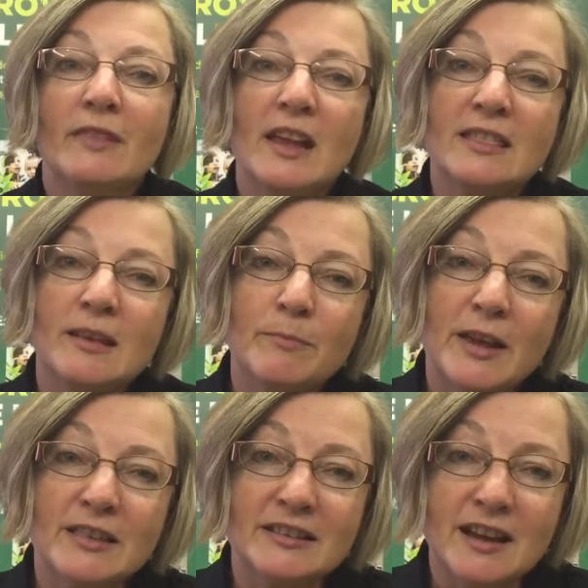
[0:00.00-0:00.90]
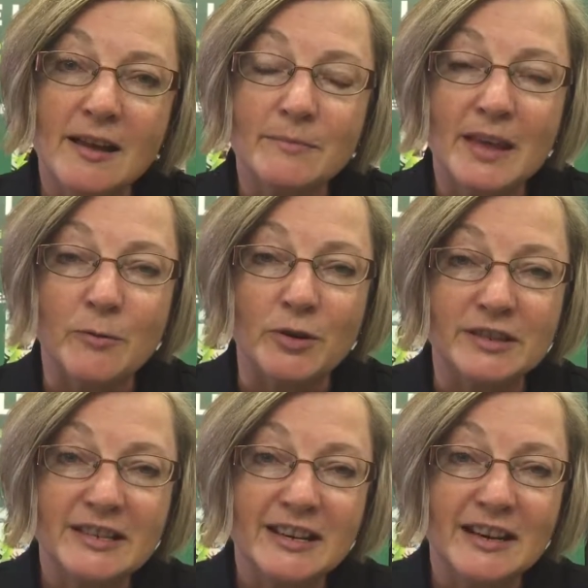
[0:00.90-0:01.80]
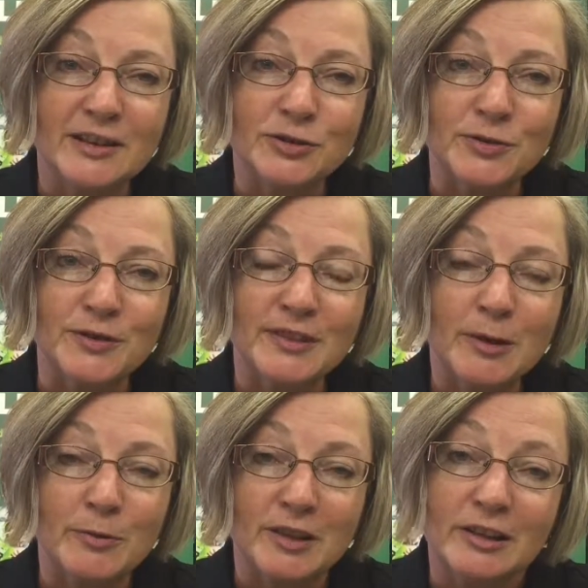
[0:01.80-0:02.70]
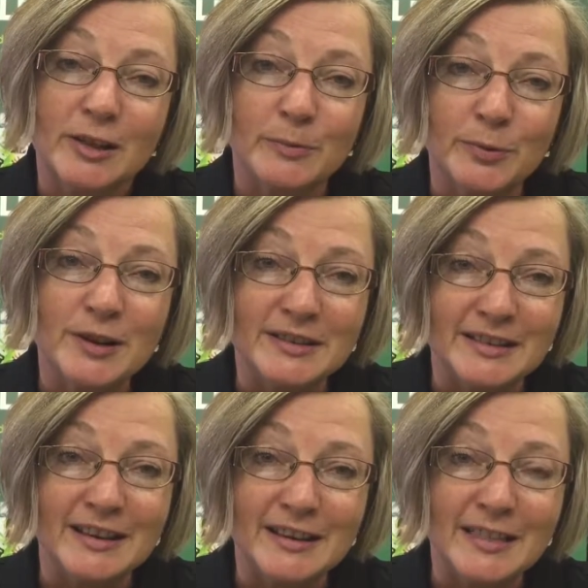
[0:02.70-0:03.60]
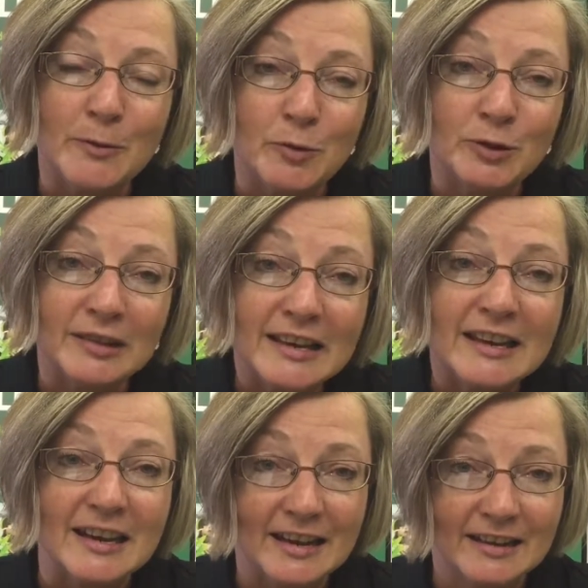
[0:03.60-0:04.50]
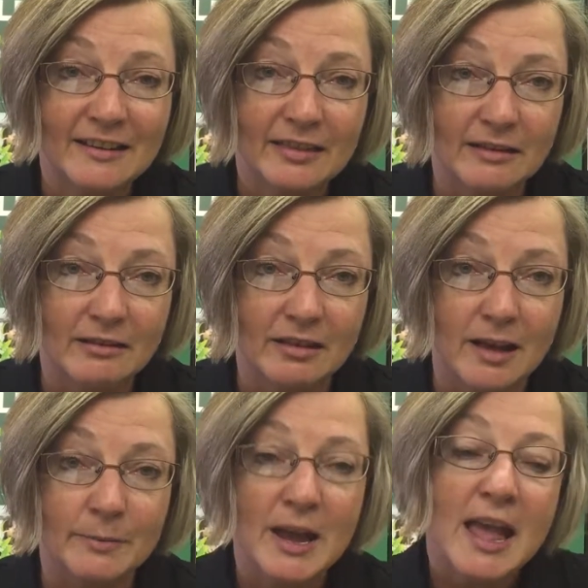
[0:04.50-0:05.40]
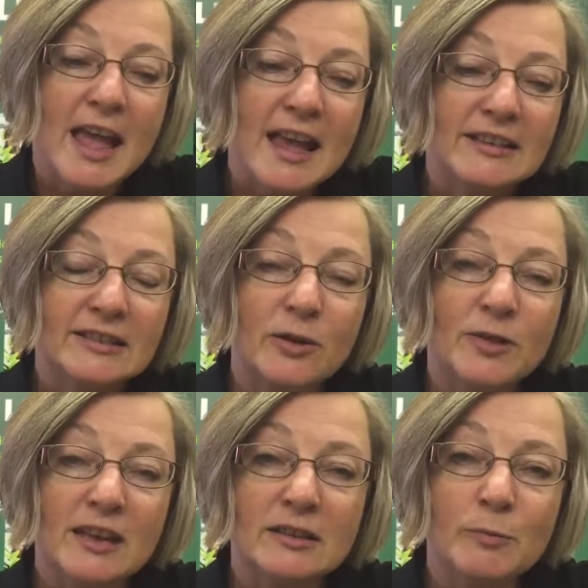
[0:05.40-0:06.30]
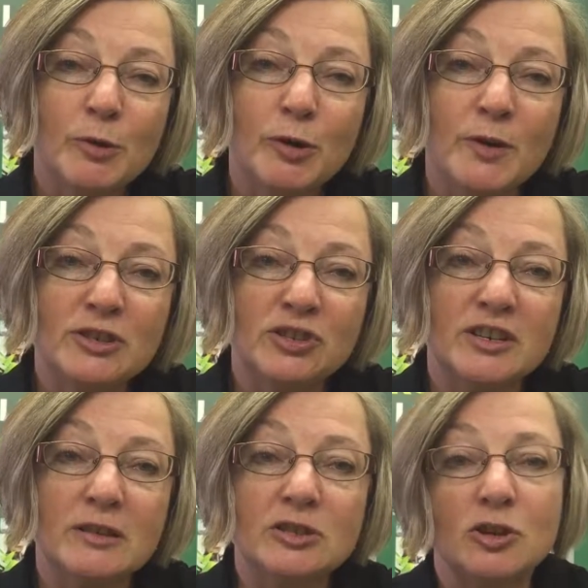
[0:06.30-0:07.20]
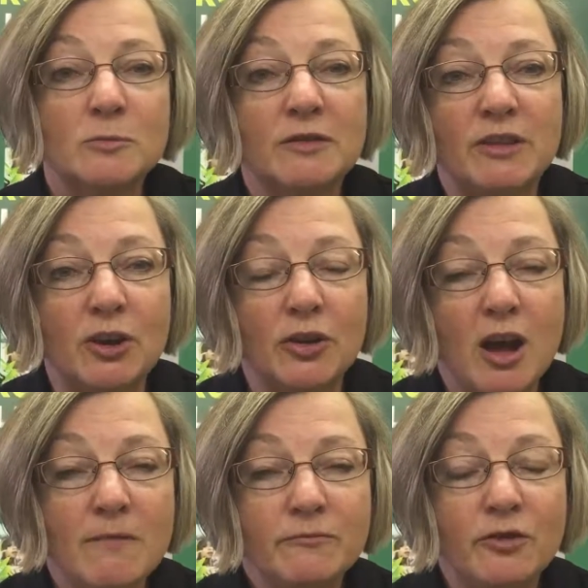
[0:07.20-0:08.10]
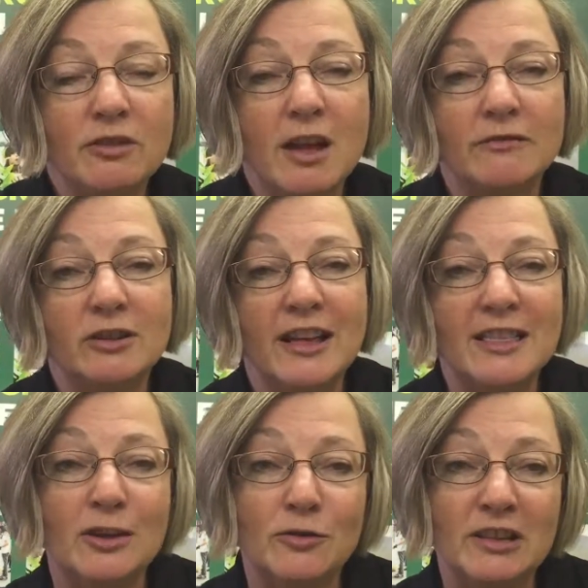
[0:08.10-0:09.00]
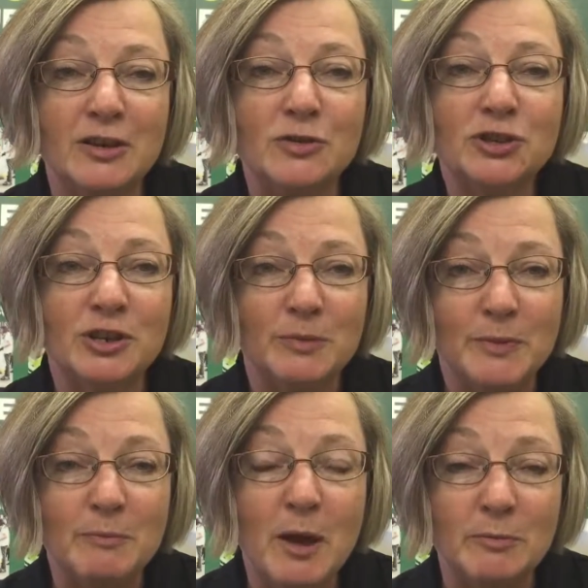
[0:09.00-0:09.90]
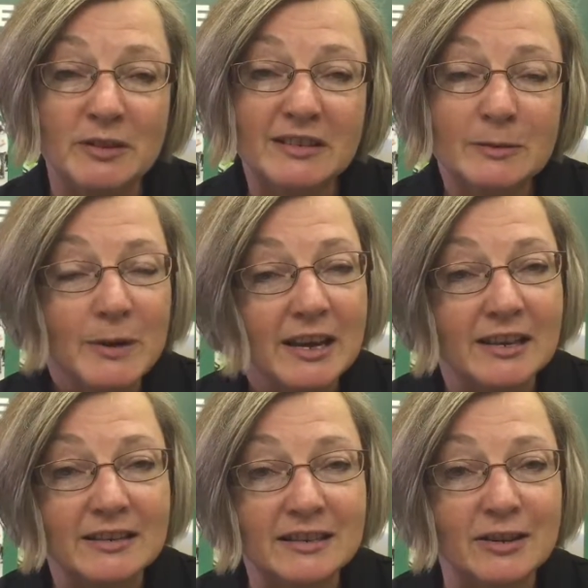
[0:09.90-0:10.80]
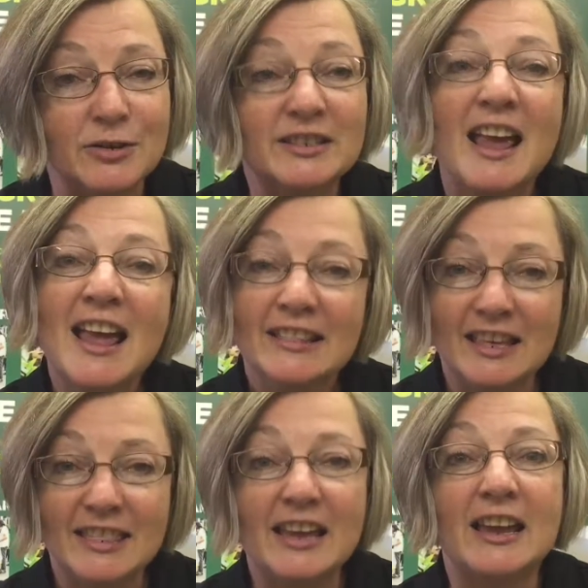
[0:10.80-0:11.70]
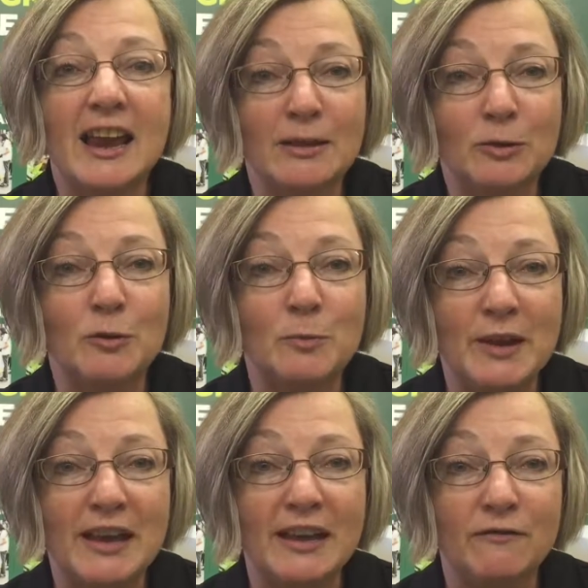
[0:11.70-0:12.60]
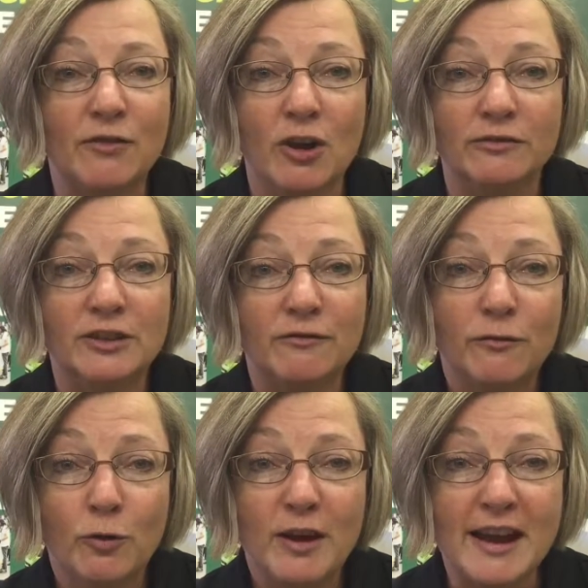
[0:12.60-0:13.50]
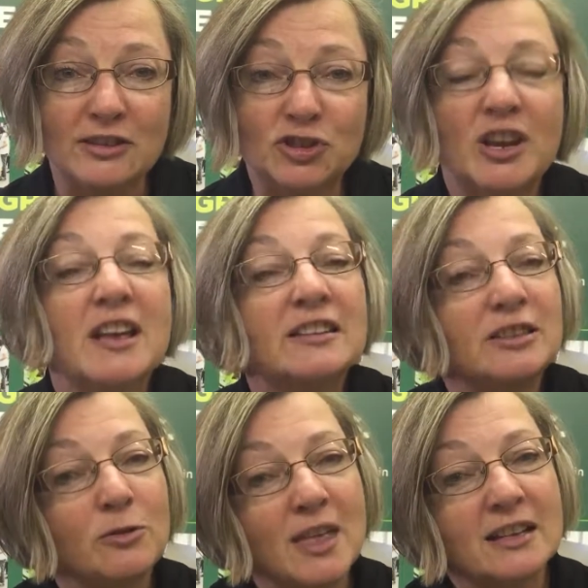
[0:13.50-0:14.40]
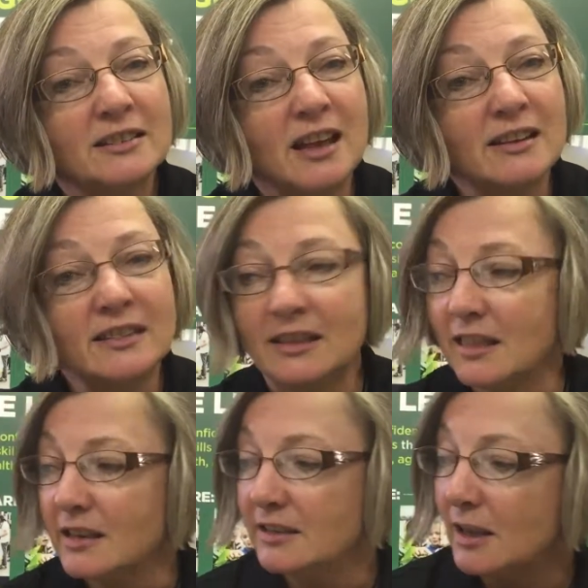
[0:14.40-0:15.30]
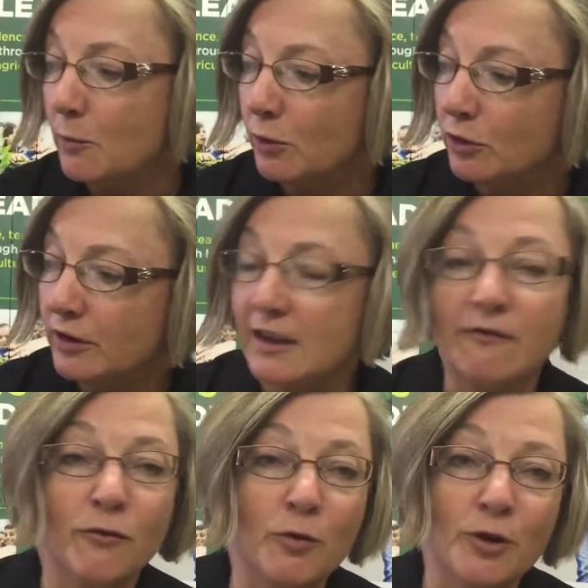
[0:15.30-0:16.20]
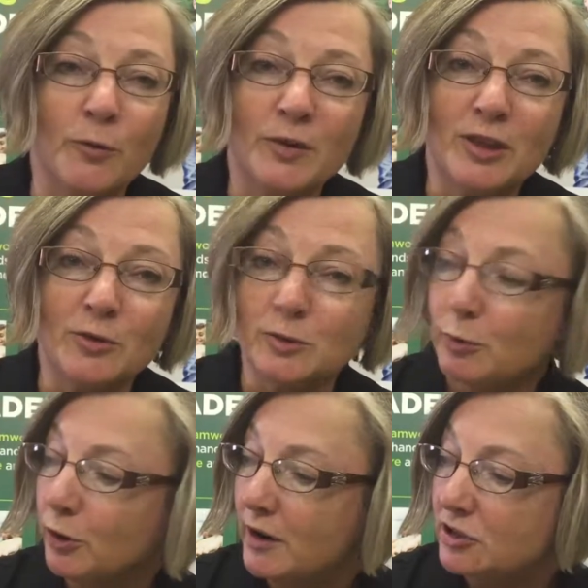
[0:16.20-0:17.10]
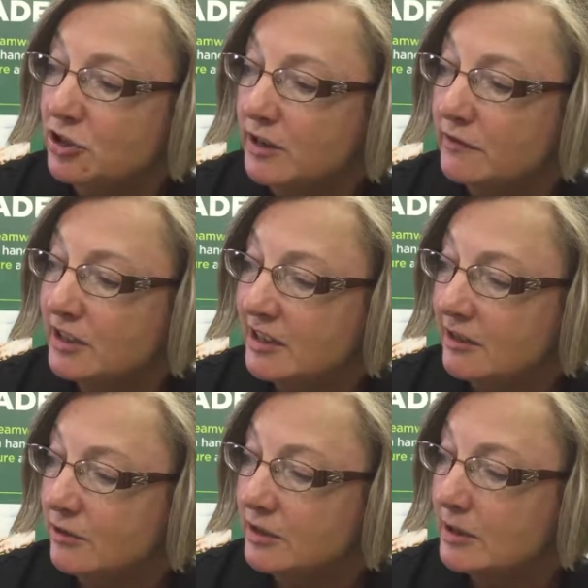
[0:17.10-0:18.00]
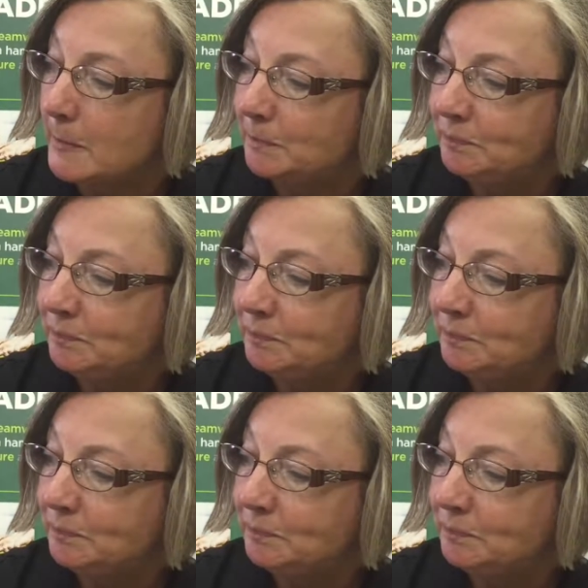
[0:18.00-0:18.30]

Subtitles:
And then by the time they were a teenager, they were the club president and they were leading the club. And so that's a progression in terms of their comfort level and their leadership and public speaking skills that they gained through being involved in 4-H. So that's kind of the things that we're looking for with those progression of skills.